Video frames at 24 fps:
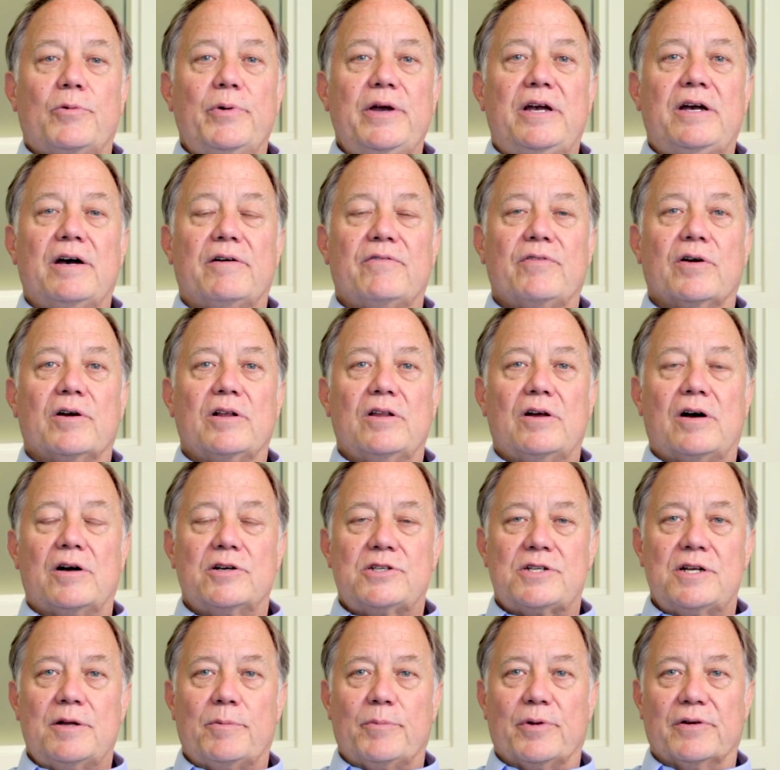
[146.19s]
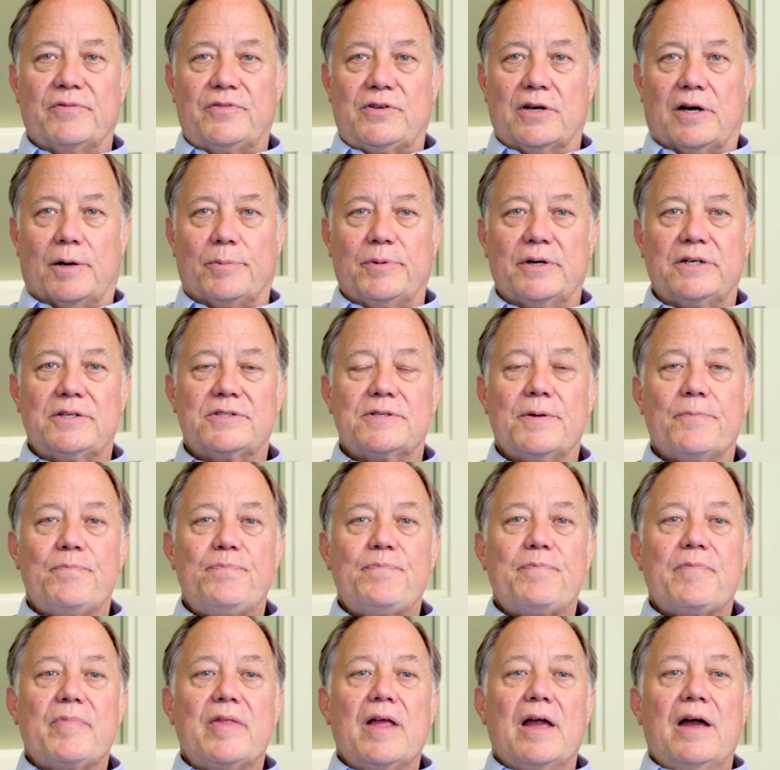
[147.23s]
we cover a large number of topics.
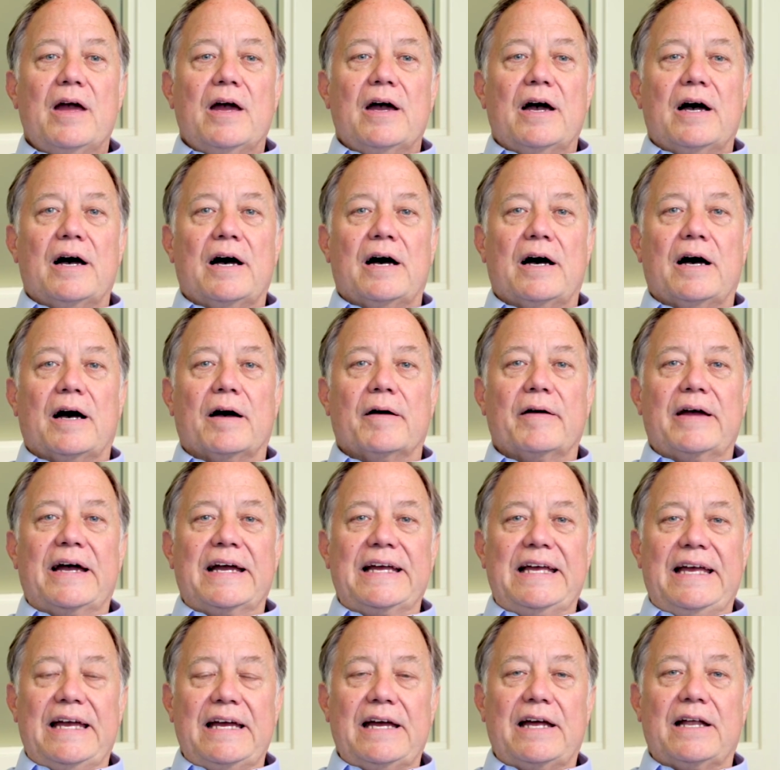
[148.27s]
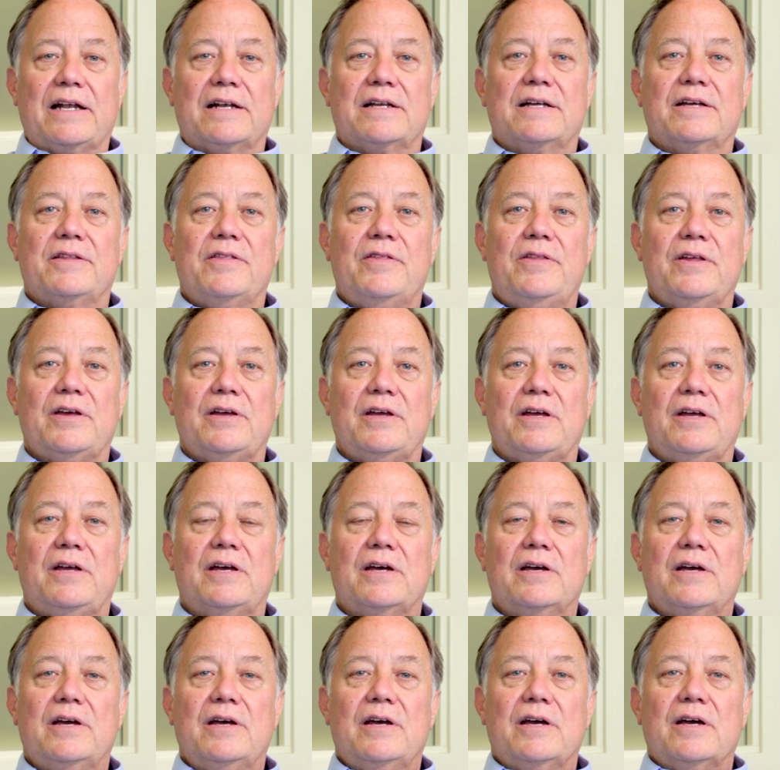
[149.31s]
Again, the
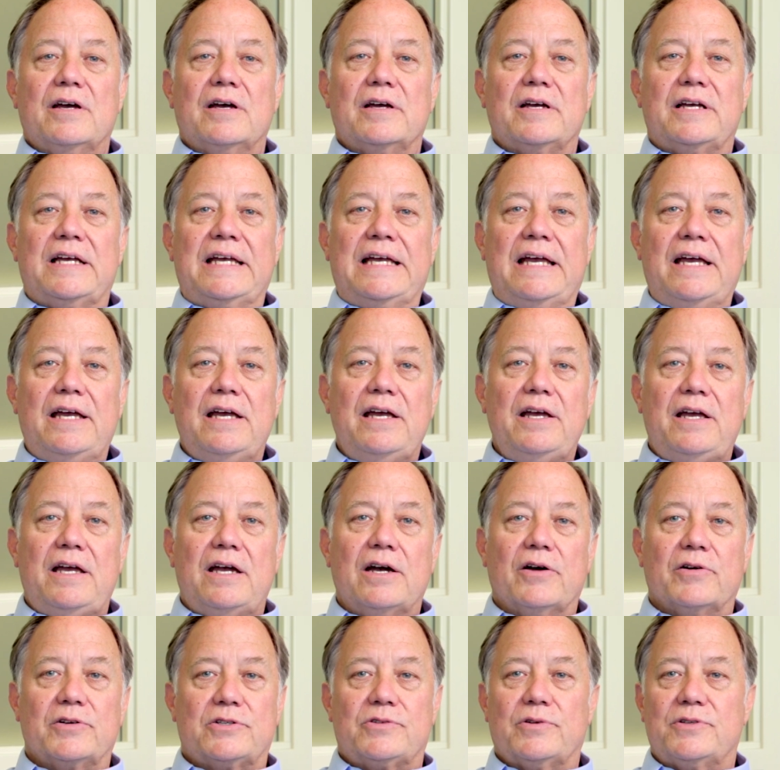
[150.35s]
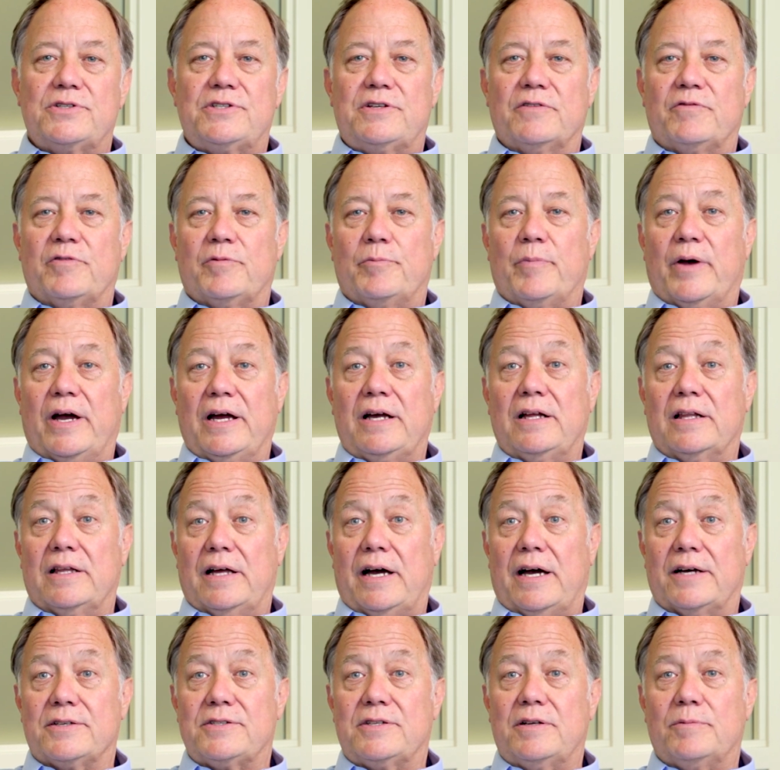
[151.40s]
key characteristic of my
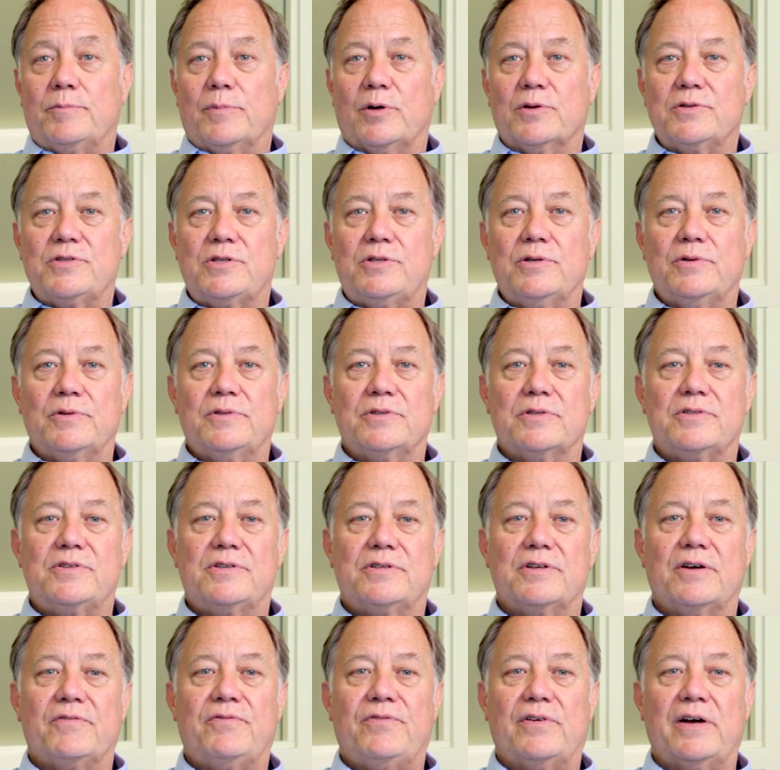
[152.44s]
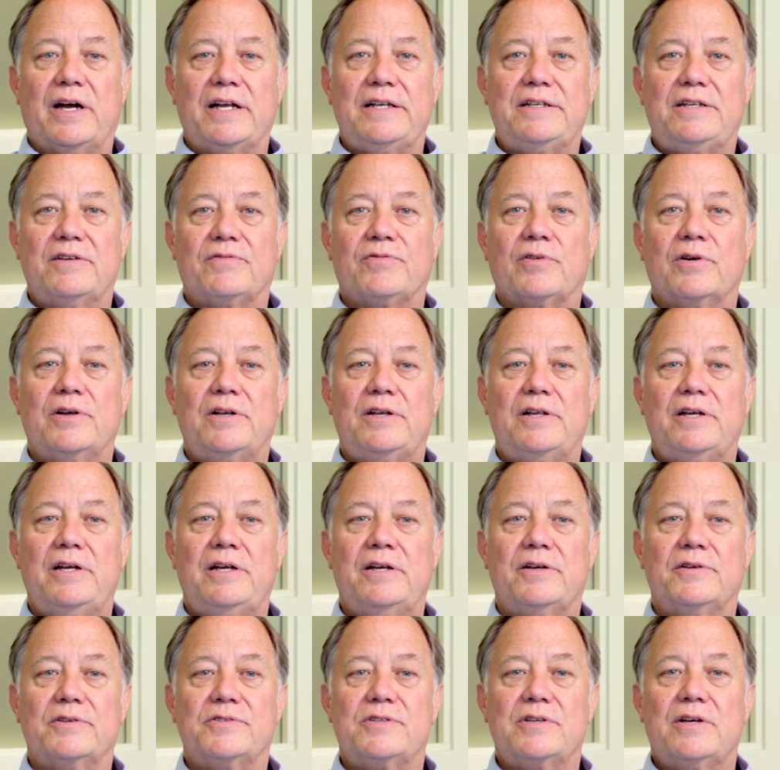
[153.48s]
class that most students find different
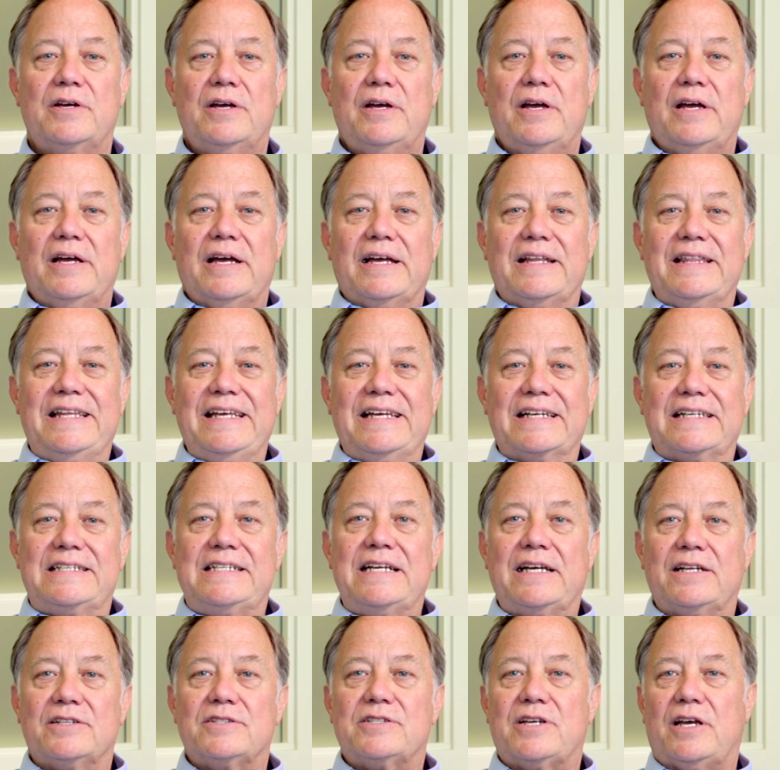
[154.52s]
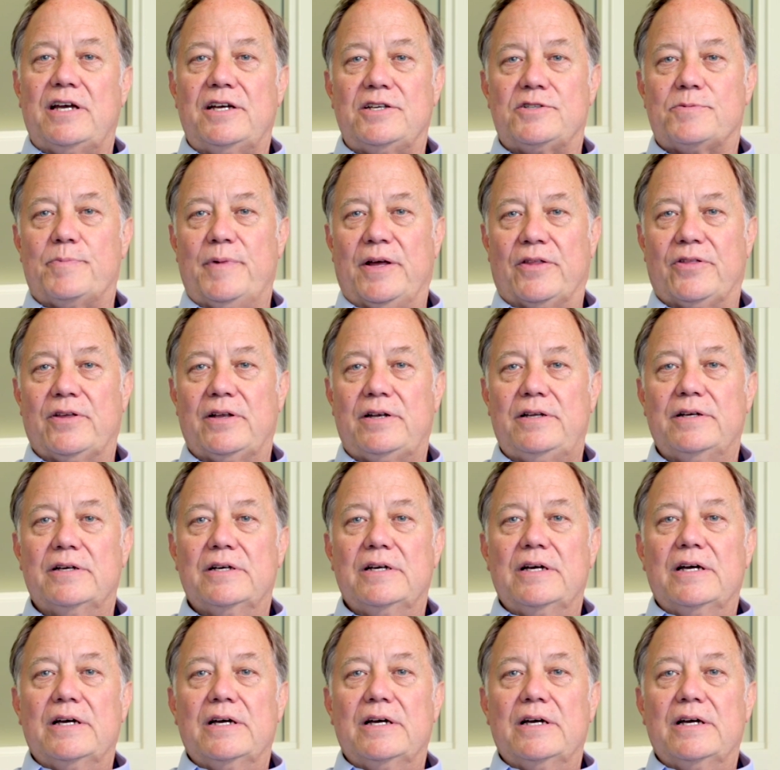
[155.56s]
is the intense case method.